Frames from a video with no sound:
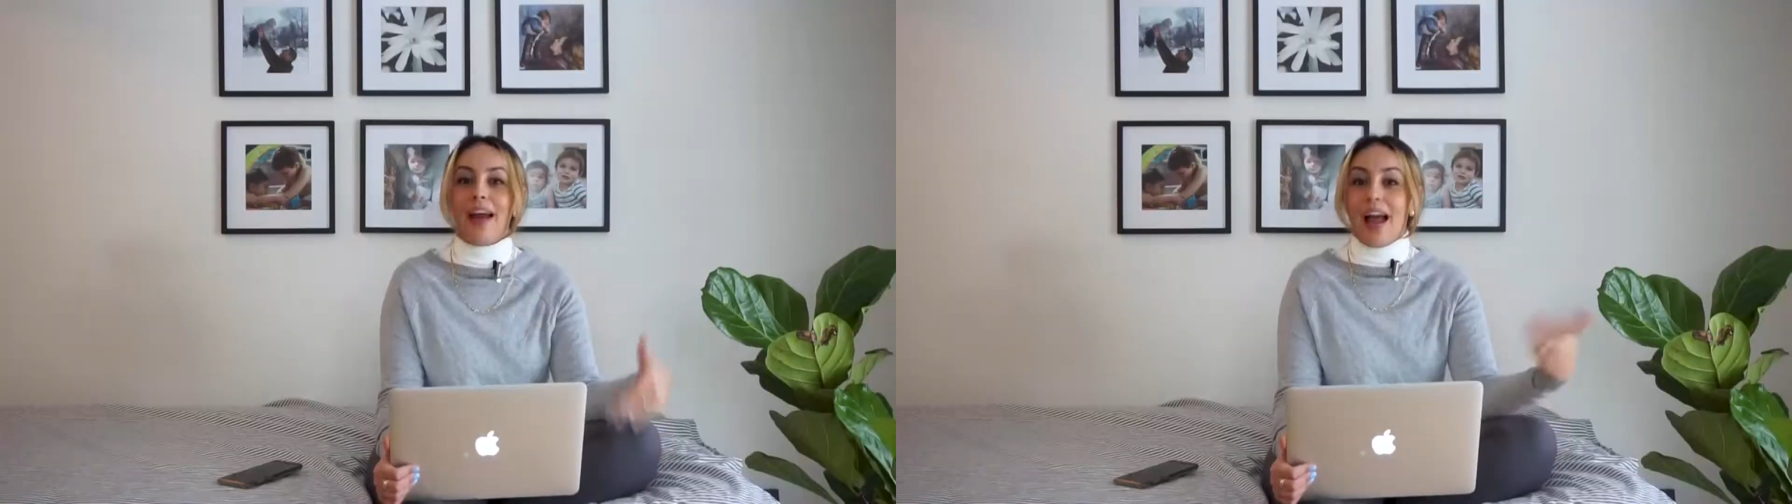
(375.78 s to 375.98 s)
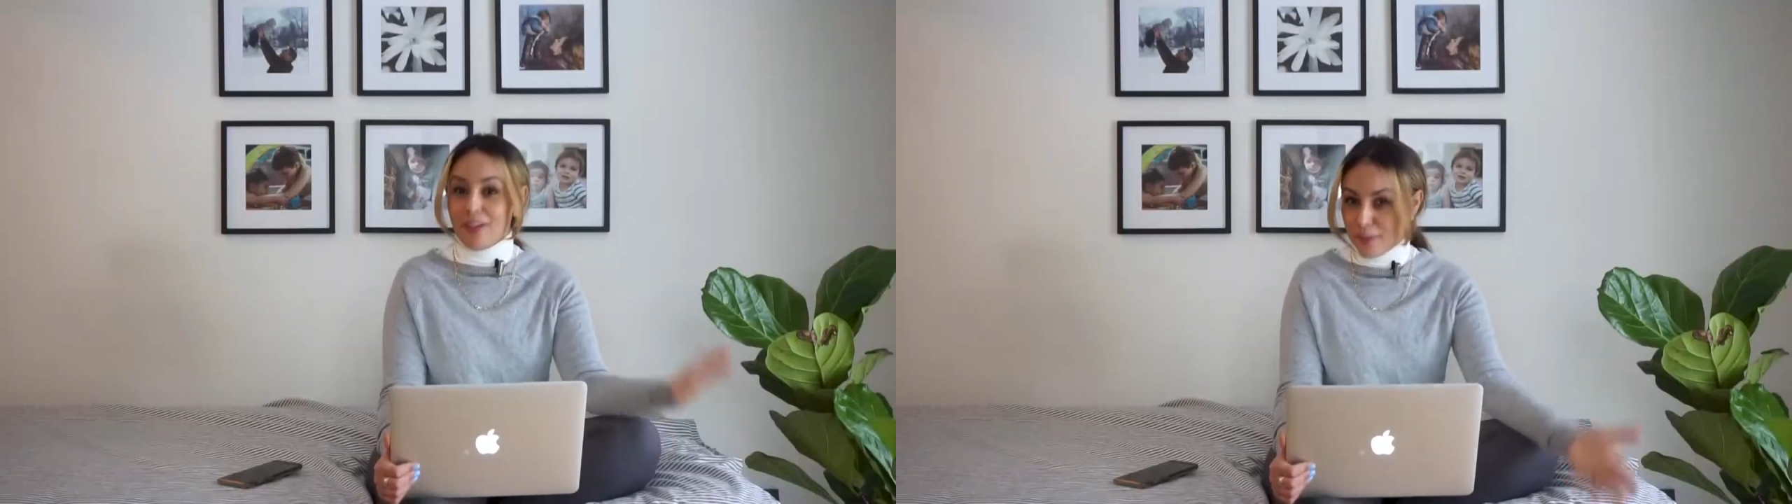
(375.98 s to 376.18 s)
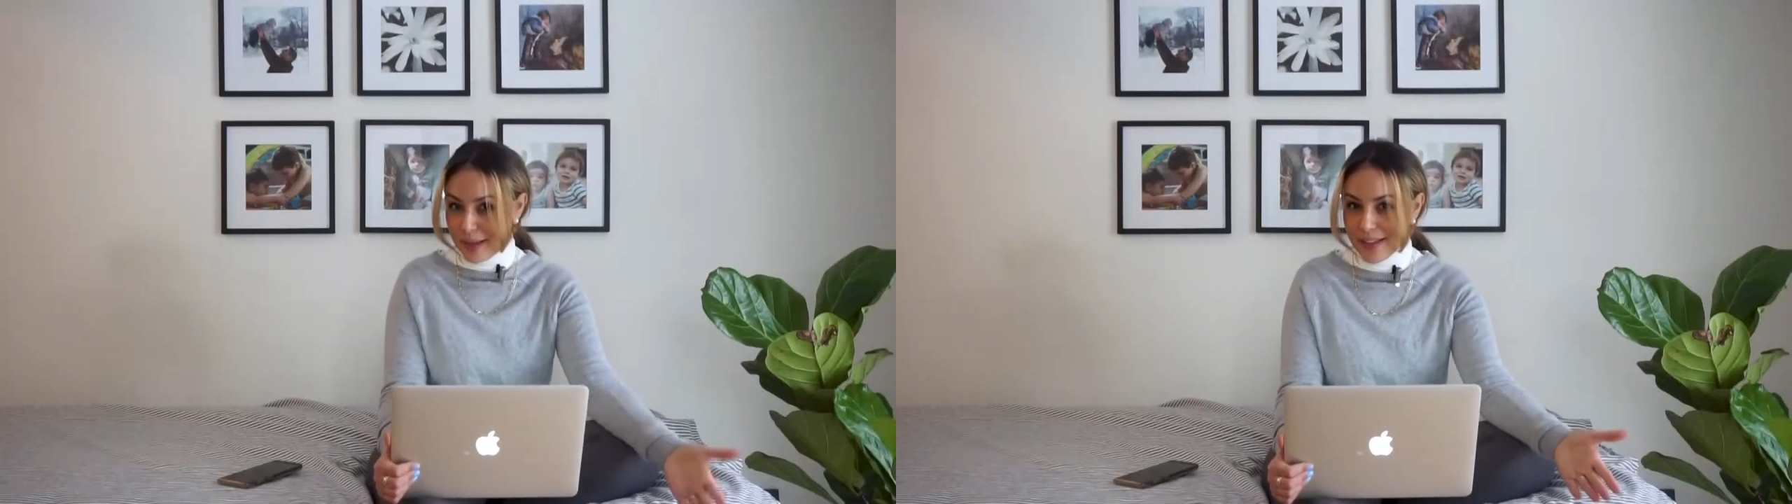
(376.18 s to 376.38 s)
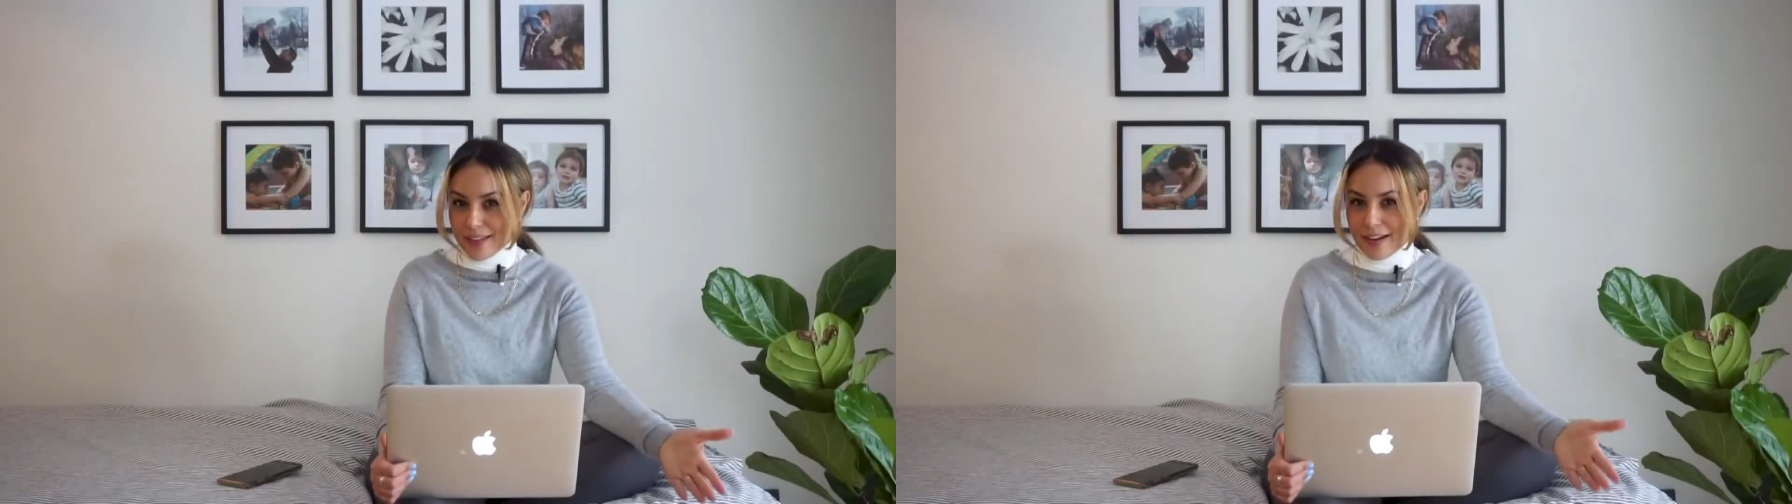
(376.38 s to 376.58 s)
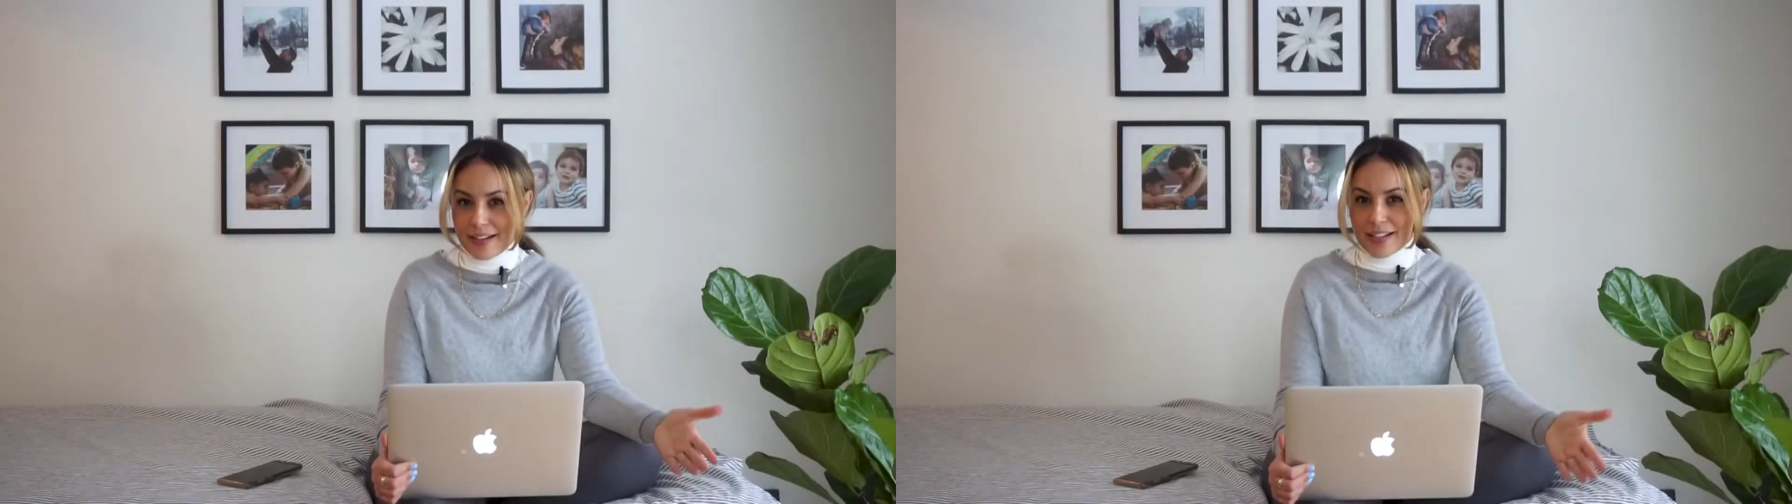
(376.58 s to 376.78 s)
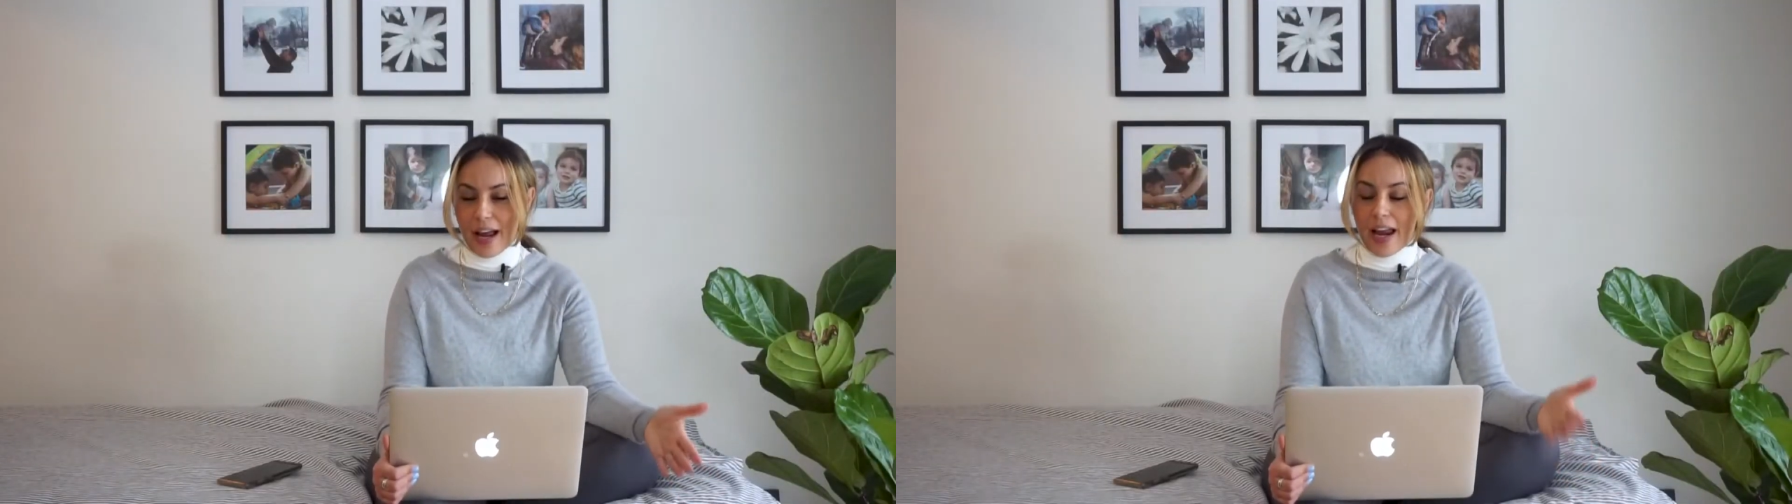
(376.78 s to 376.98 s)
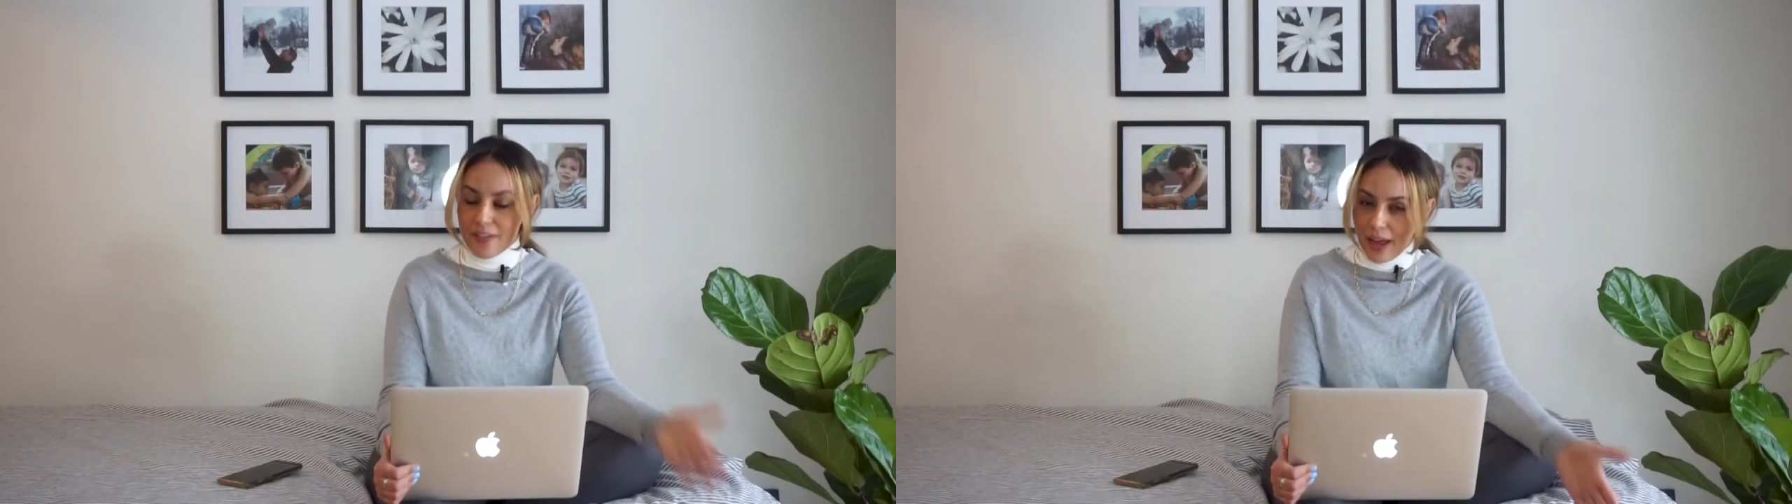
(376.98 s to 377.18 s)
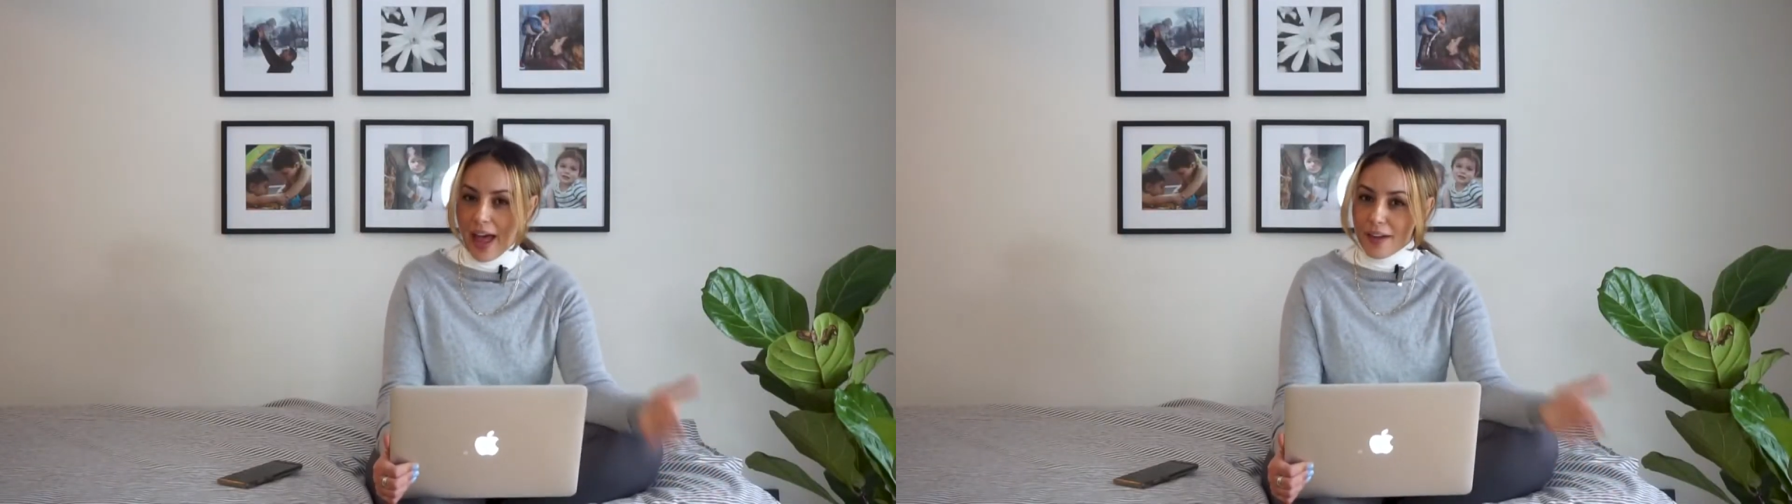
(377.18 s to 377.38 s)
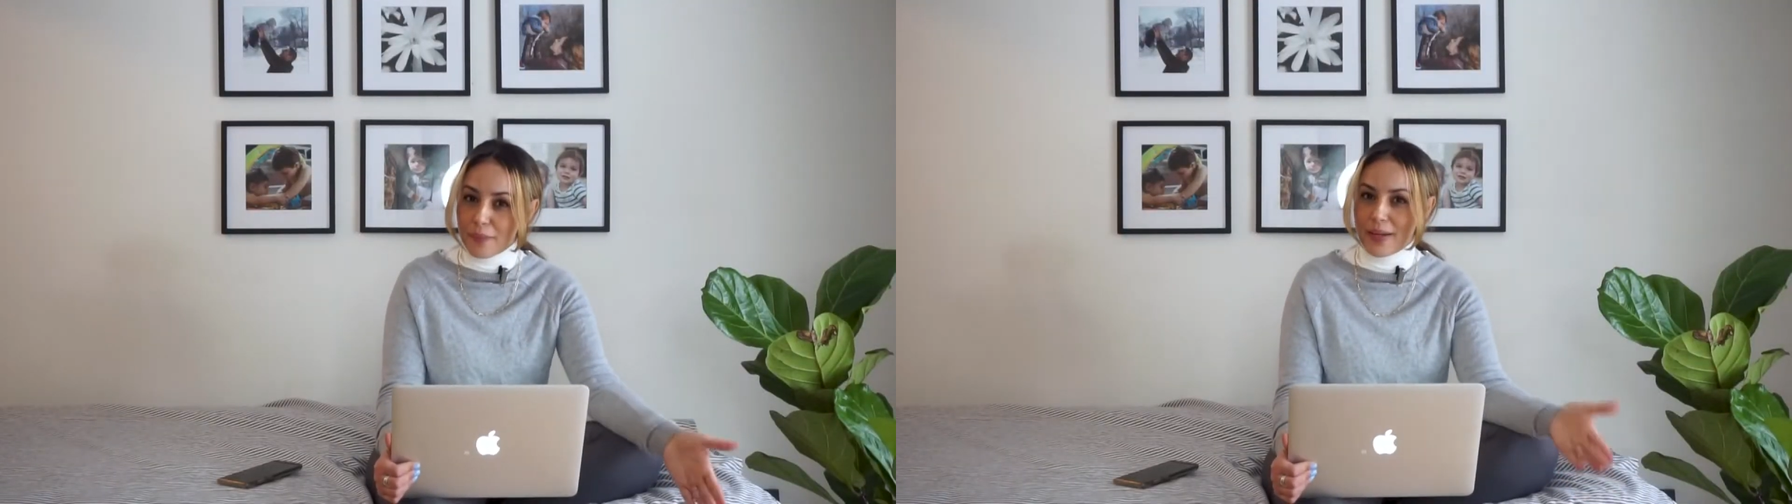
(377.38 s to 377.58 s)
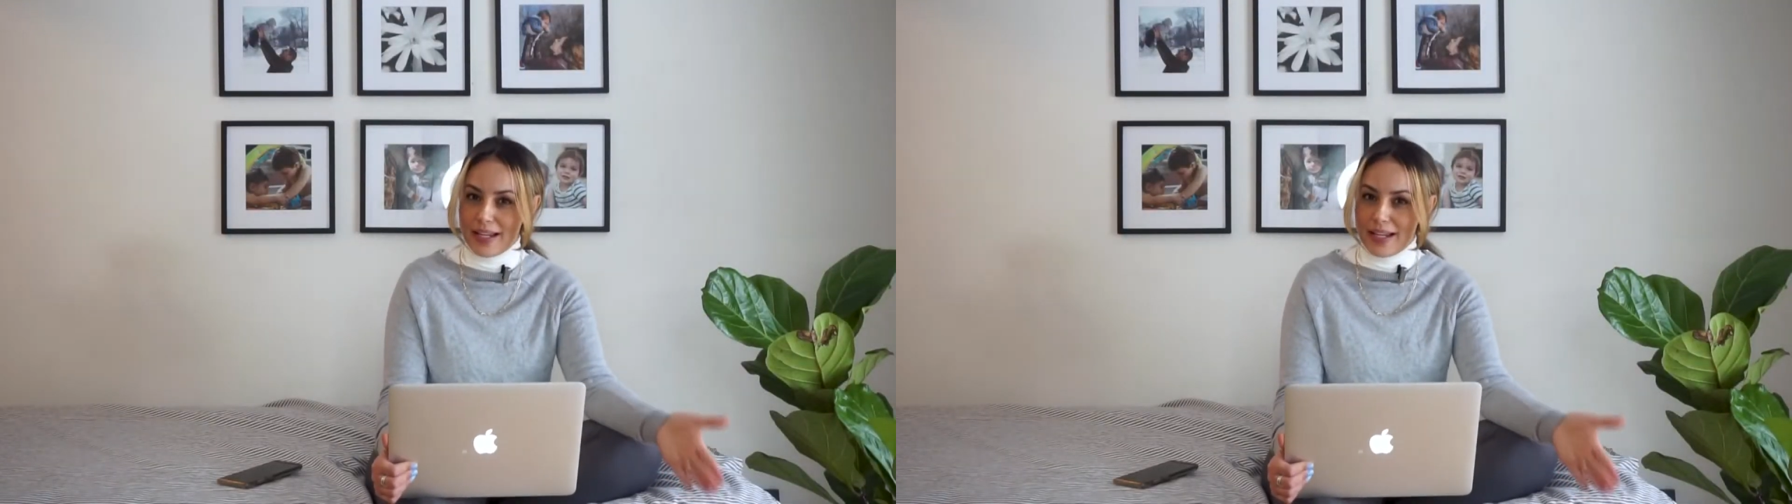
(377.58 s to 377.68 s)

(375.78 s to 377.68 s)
there. I have